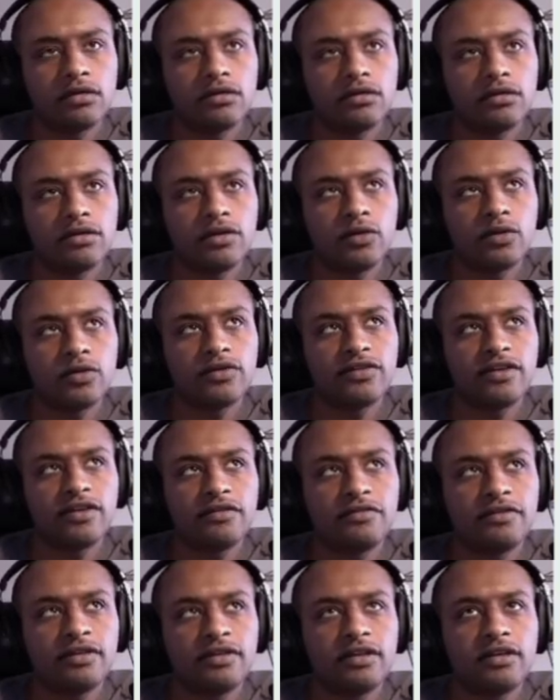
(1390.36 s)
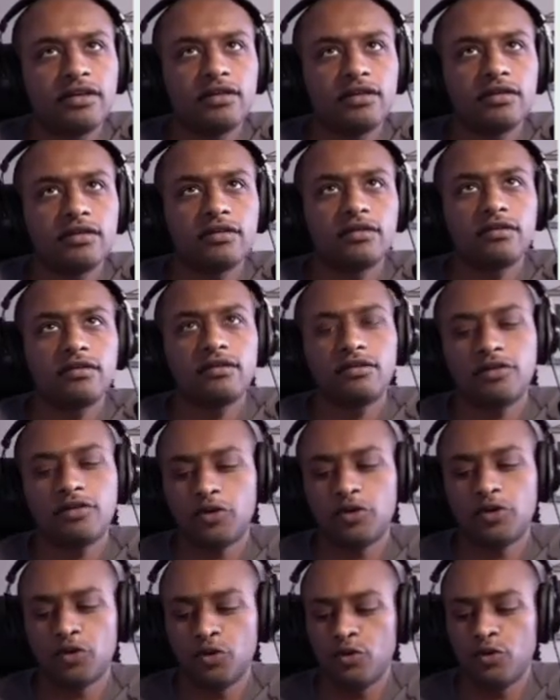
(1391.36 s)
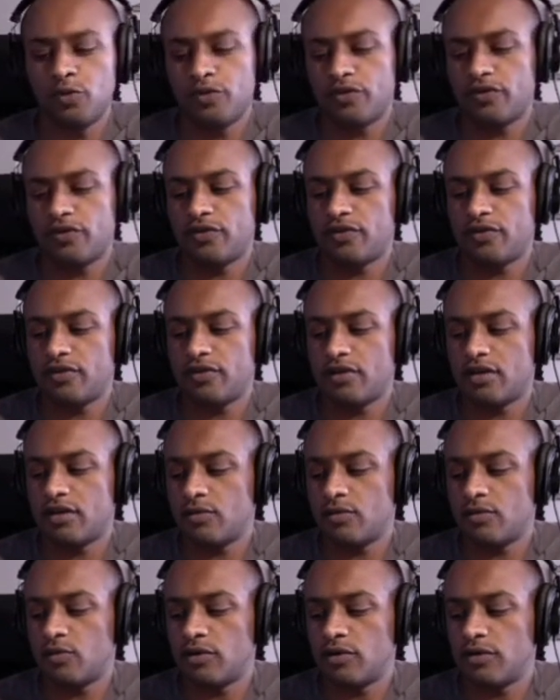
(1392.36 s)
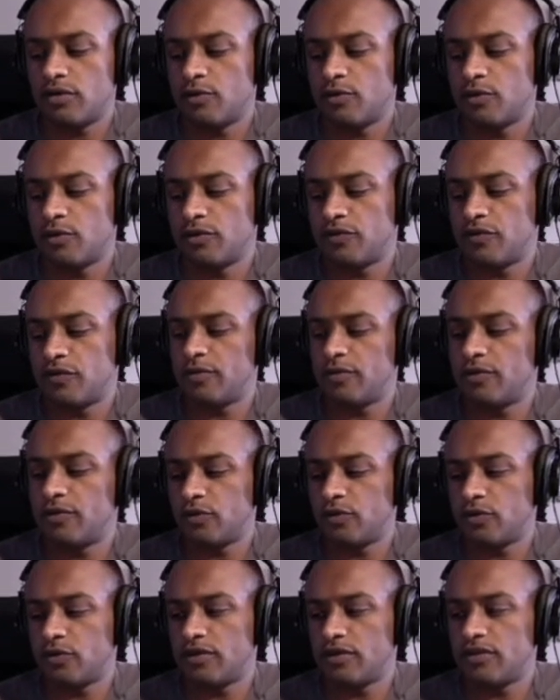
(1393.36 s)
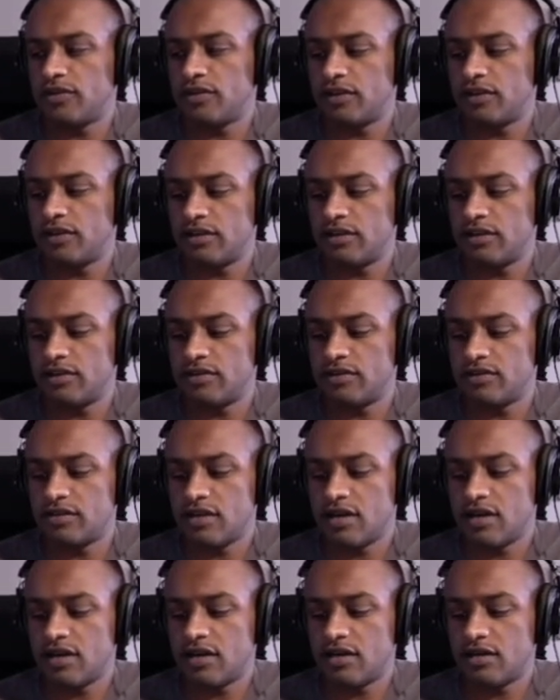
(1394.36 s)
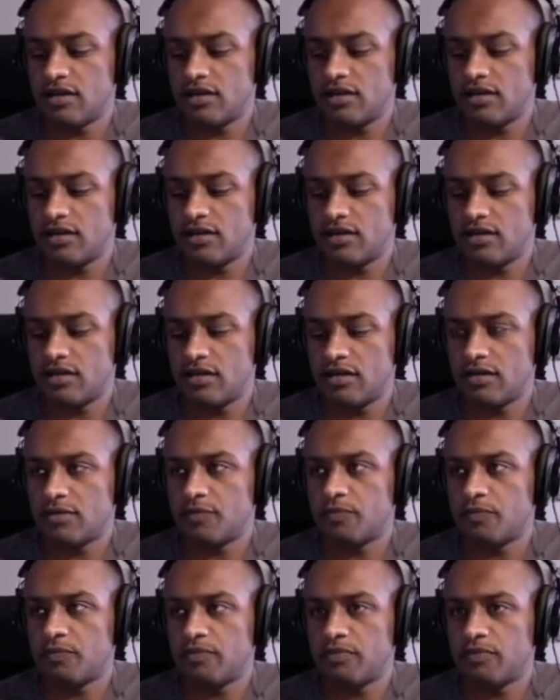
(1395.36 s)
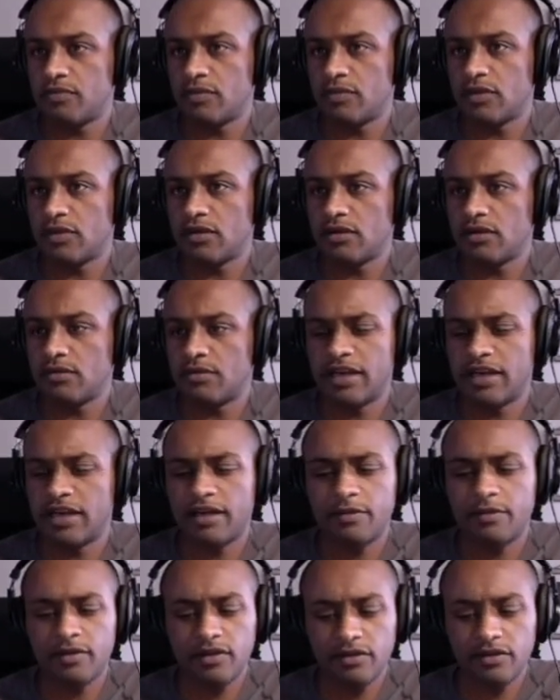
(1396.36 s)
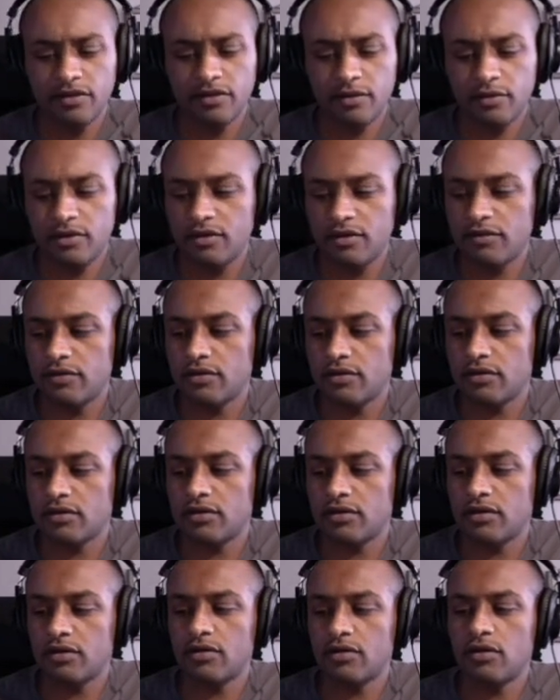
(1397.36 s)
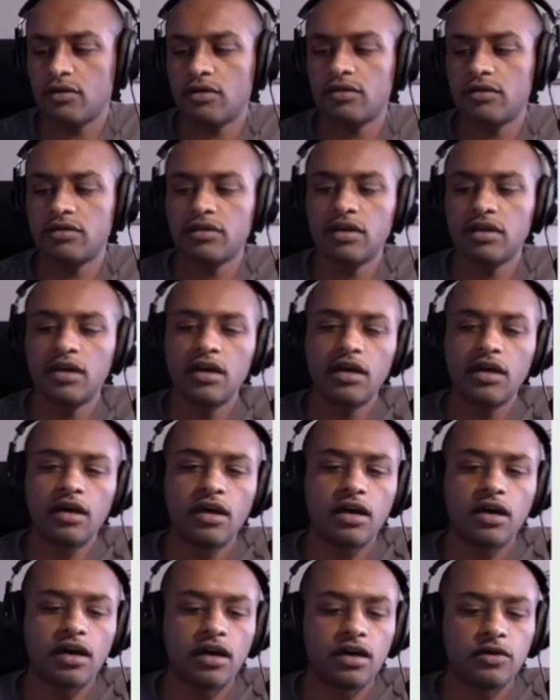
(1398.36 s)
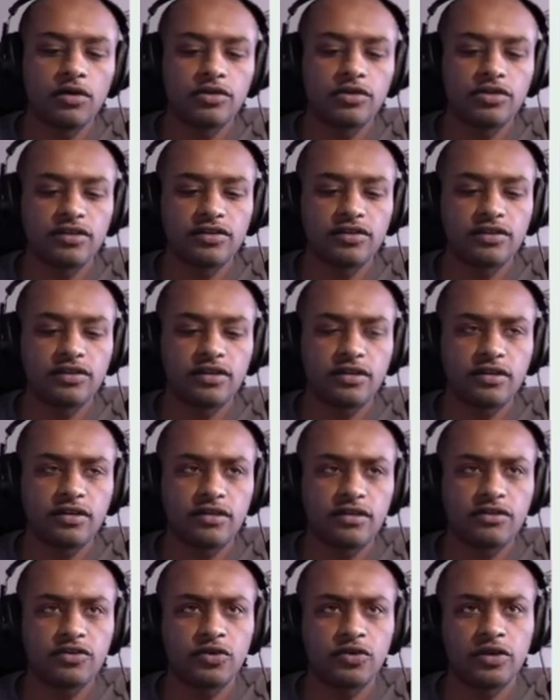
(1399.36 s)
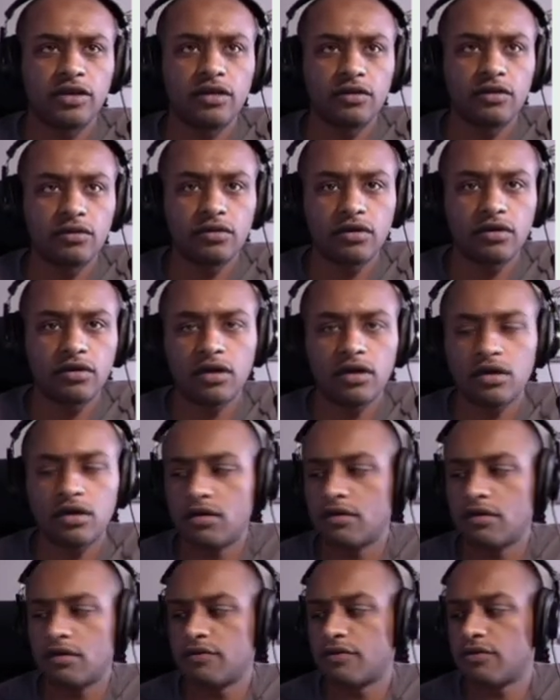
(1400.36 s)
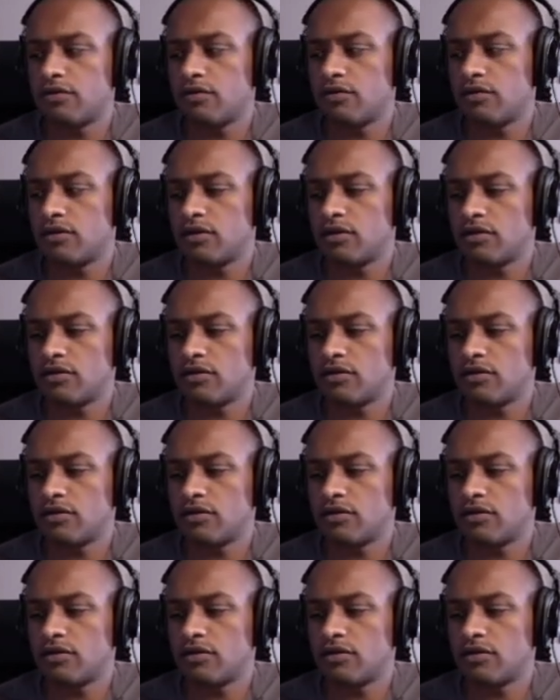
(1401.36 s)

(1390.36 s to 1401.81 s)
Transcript: There was definitely groups. One of the most famous ones is the Balabels, I believe they're called, which is a trio of three